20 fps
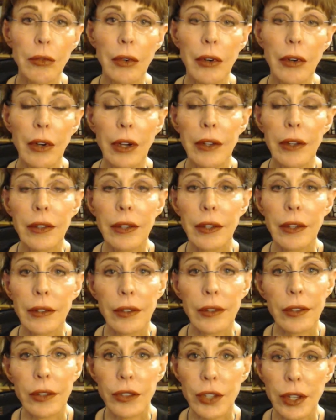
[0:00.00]
I
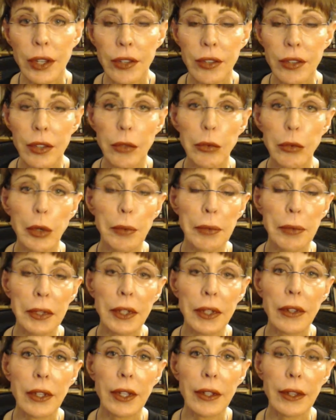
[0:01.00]
suggest to
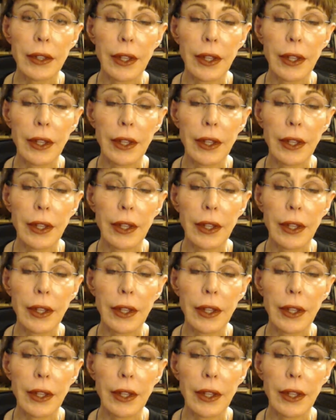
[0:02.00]
women that